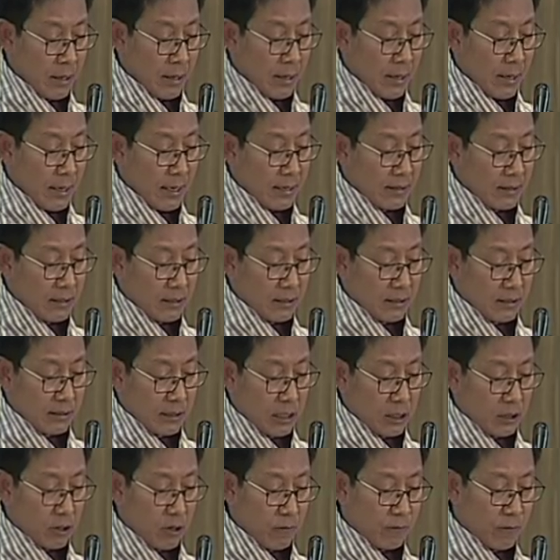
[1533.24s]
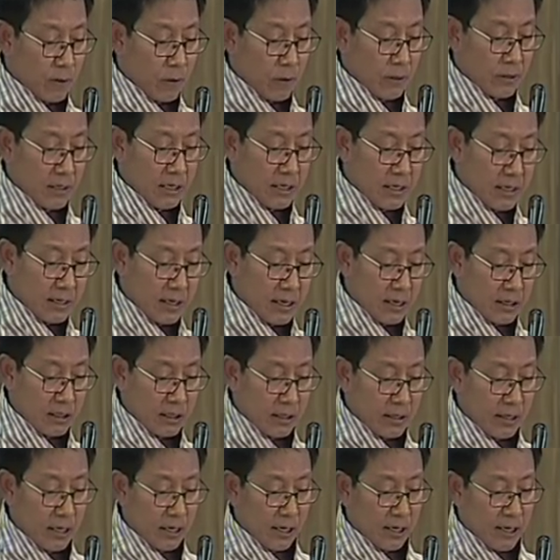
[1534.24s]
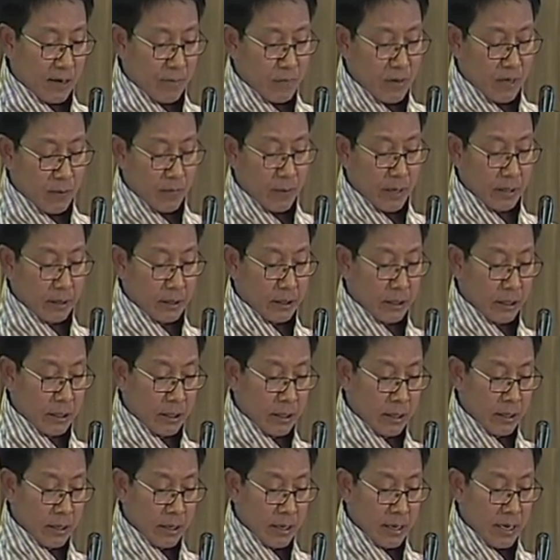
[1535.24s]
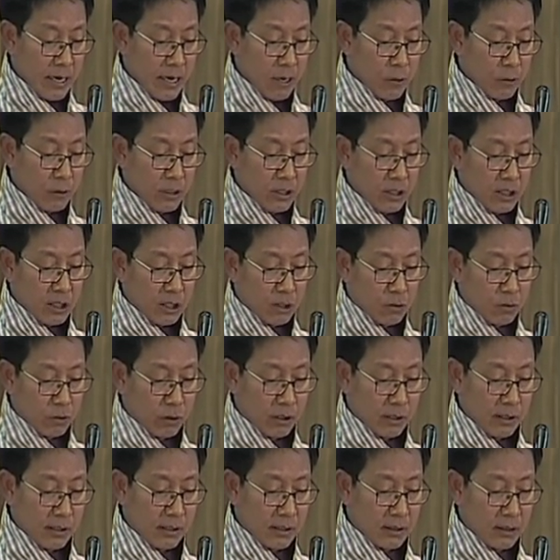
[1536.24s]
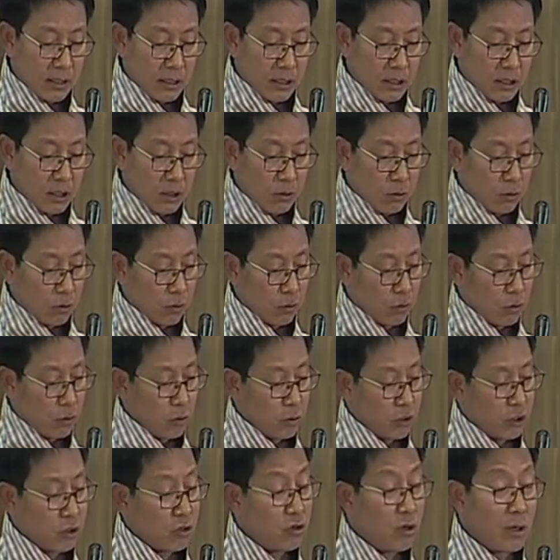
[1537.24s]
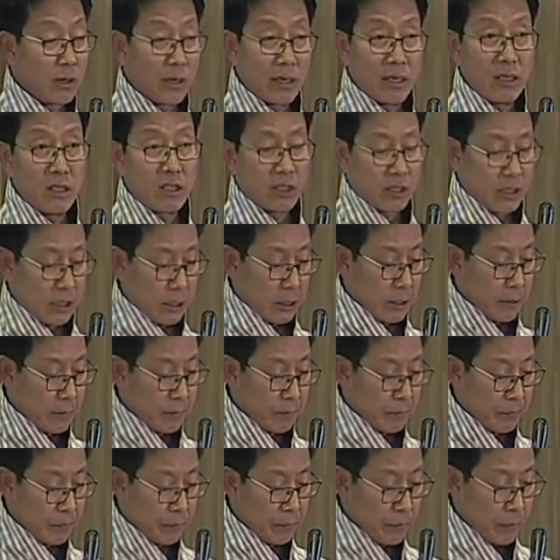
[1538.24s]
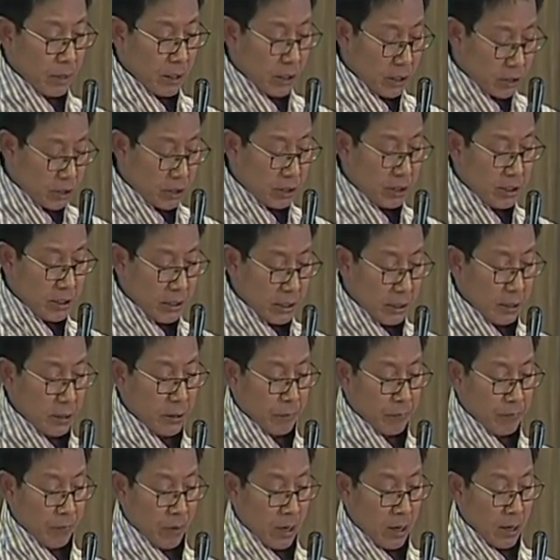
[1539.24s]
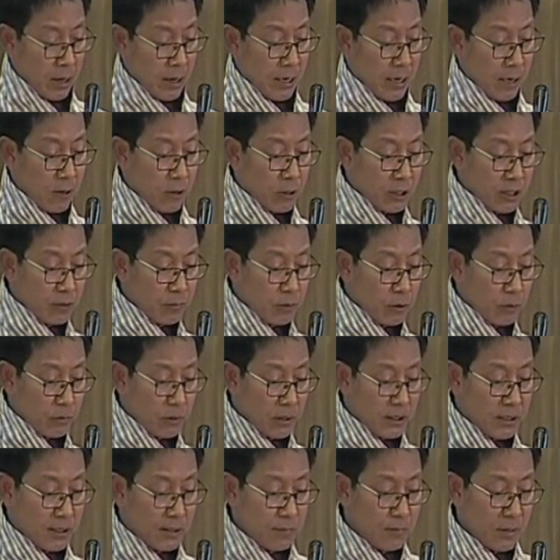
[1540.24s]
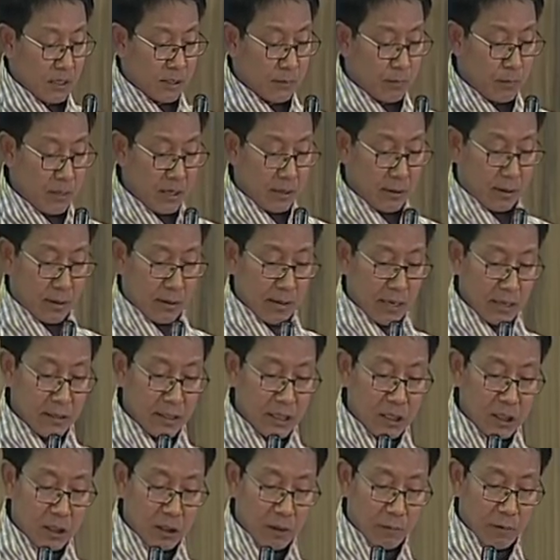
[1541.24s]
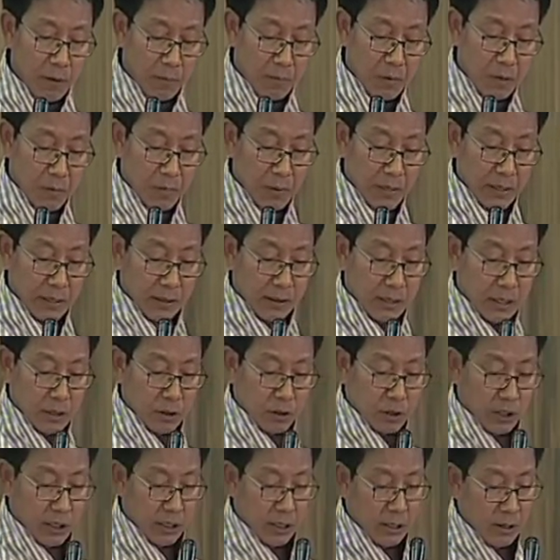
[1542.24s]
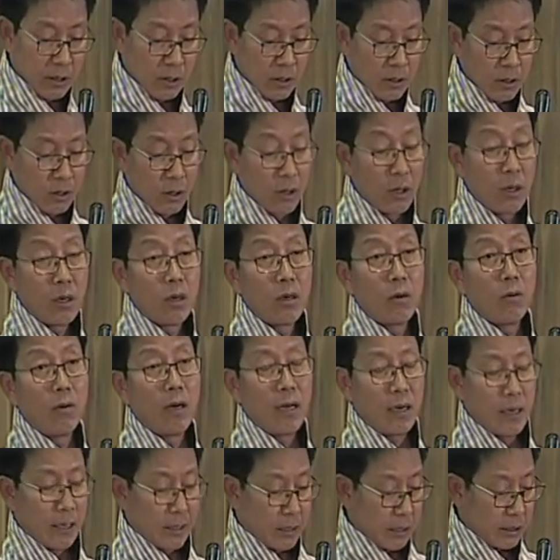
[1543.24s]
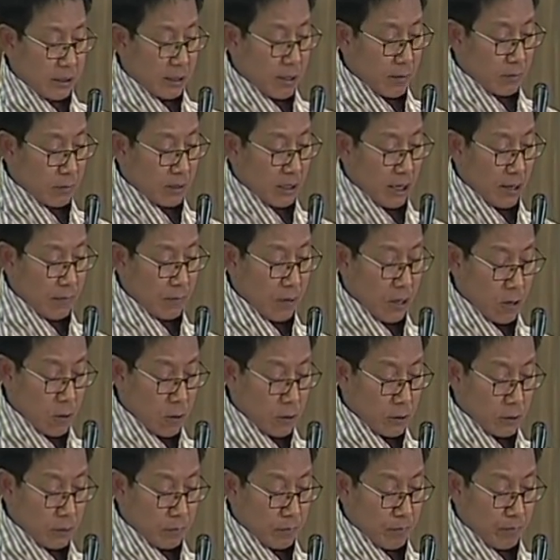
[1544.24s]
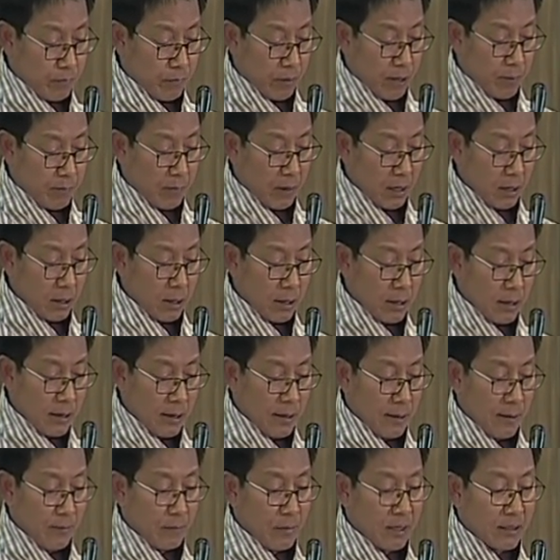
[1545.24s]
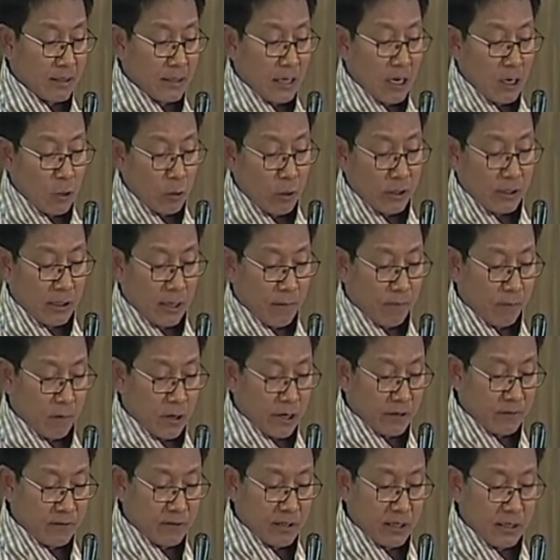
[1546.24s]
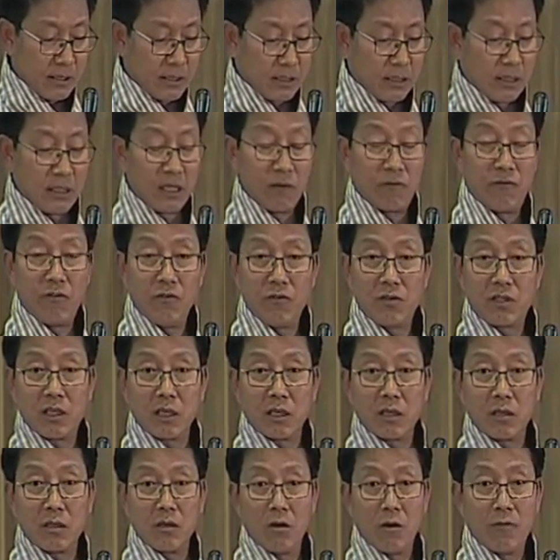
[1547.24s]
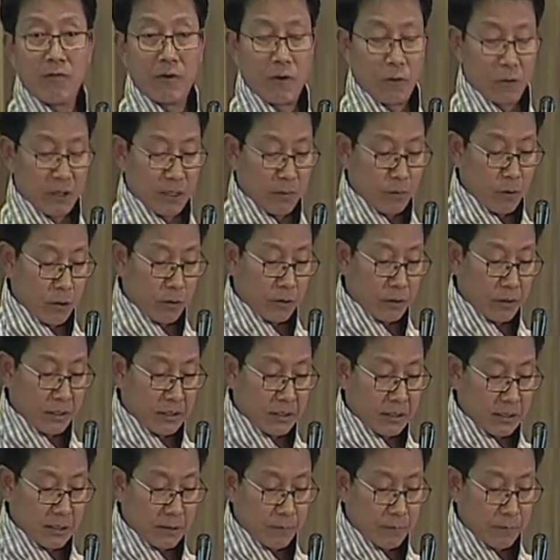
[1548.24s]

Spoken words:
As a result of our dedication and commitment, our institutions continue to grow stronger each day. Each year, our democracy must meet the needs of the people in the country, while at the same time, our people must always have confidence in the future of our democracy.